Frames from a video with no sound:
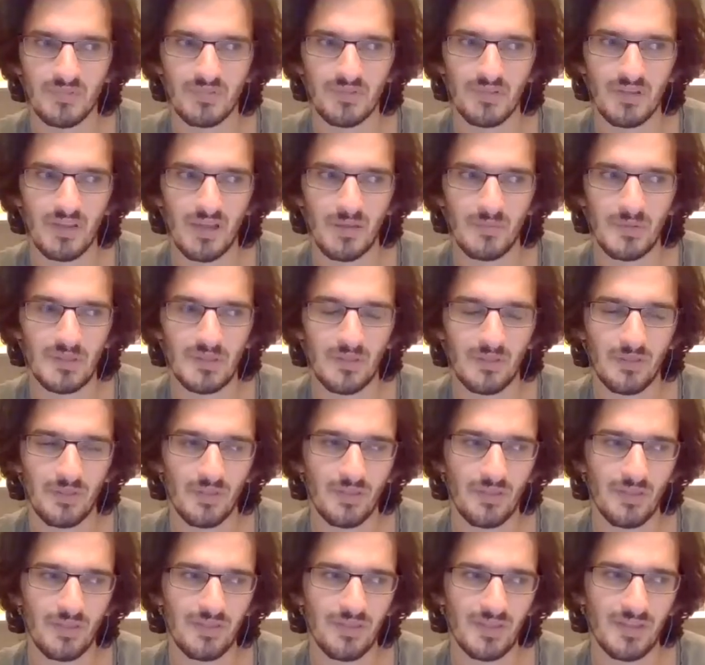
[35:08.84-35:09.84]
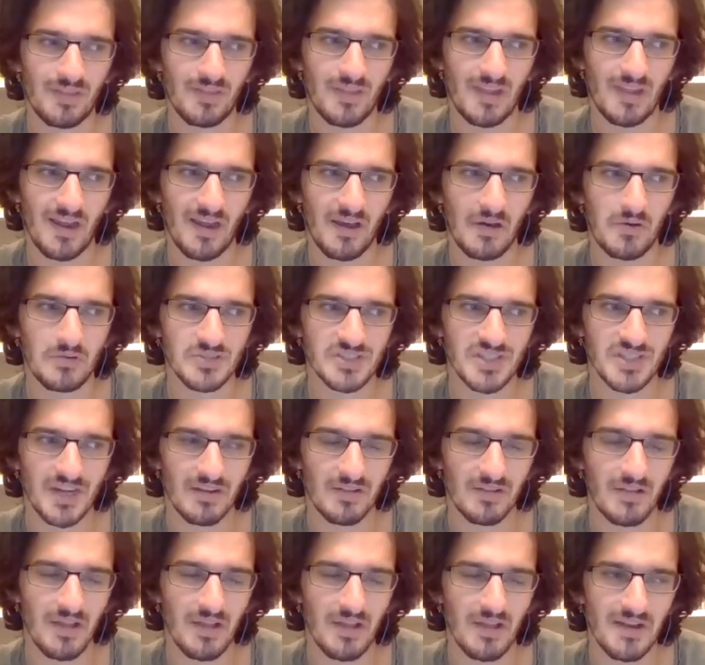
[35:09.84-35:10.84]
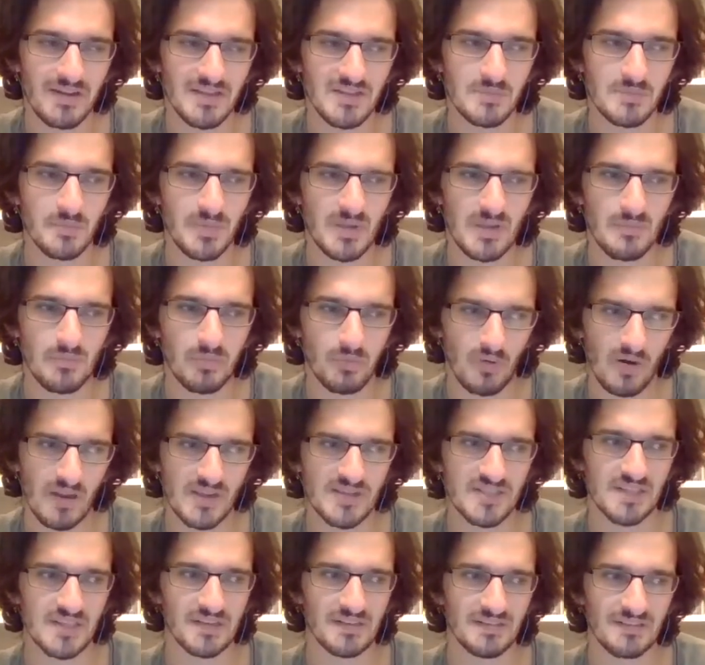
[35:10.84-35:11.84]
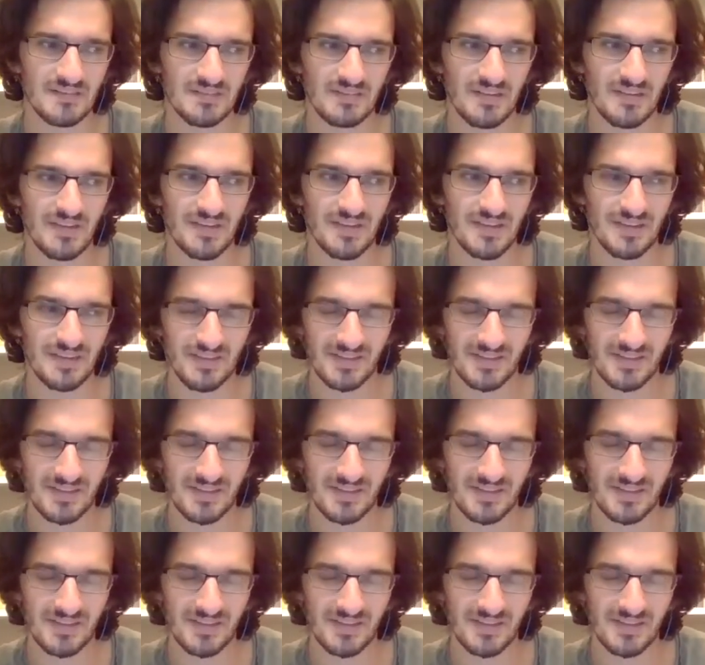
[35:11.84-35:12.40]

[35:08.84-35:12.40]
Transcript: I mean, the thing that I always get a lot is be present. Like,